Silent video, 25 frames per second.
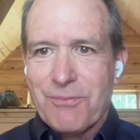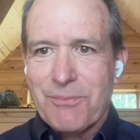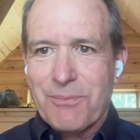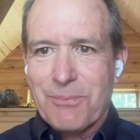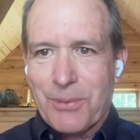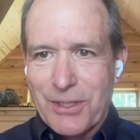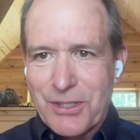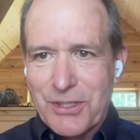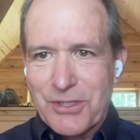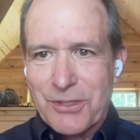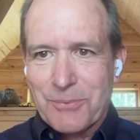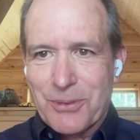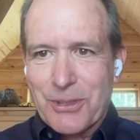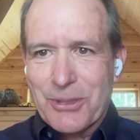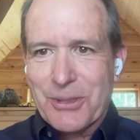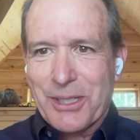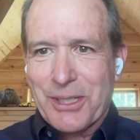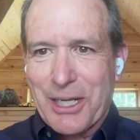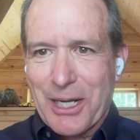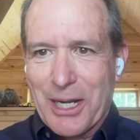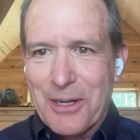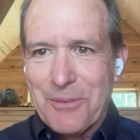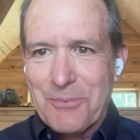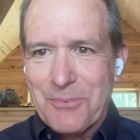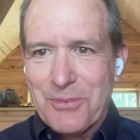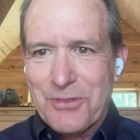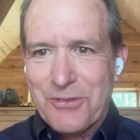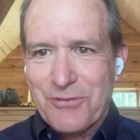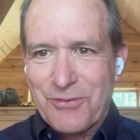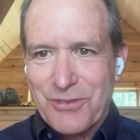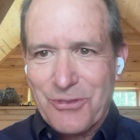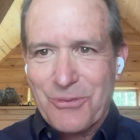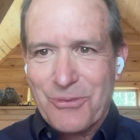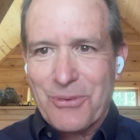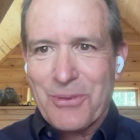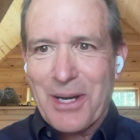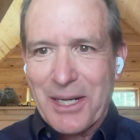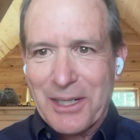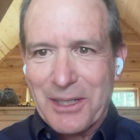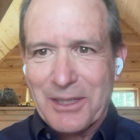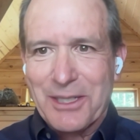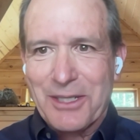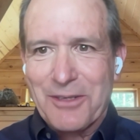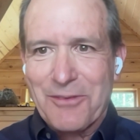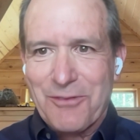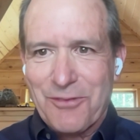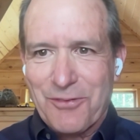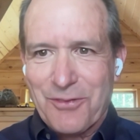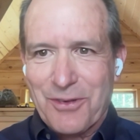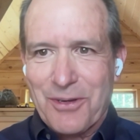principle comes
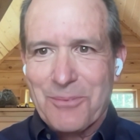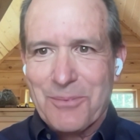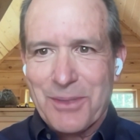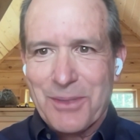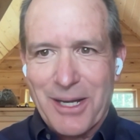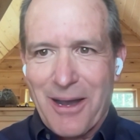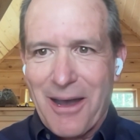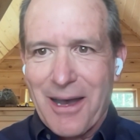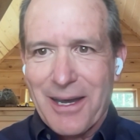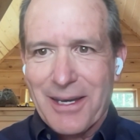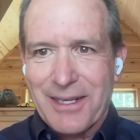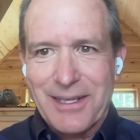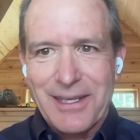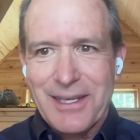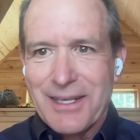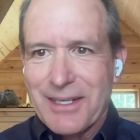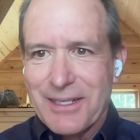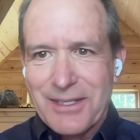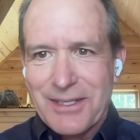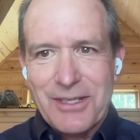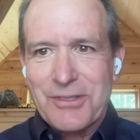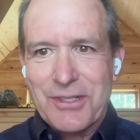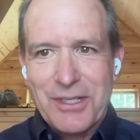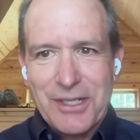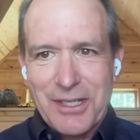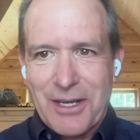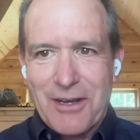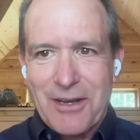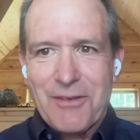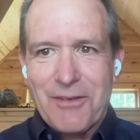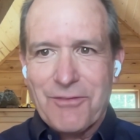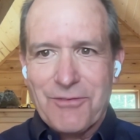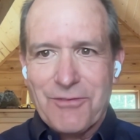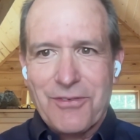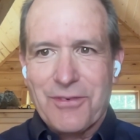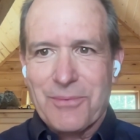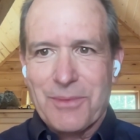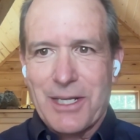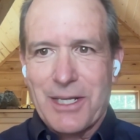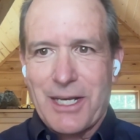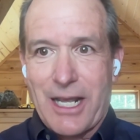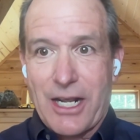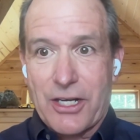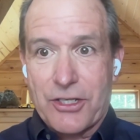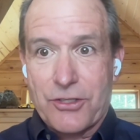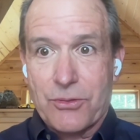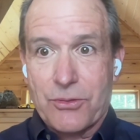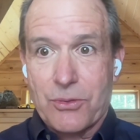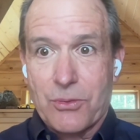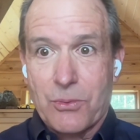directly from God. It doesn't come from the
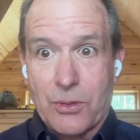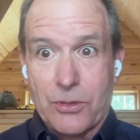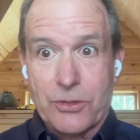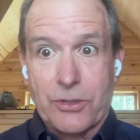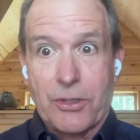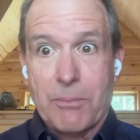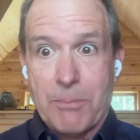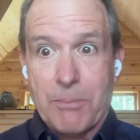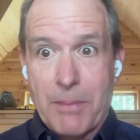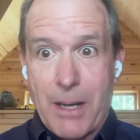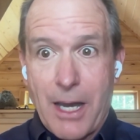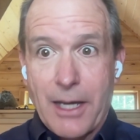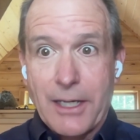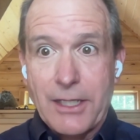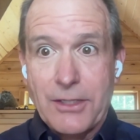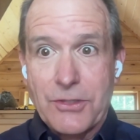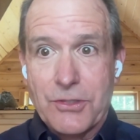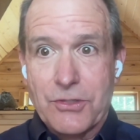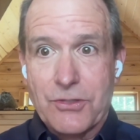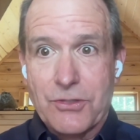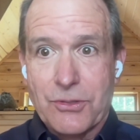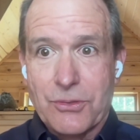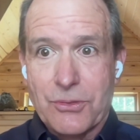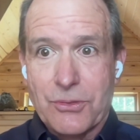natural world. Our bodies do.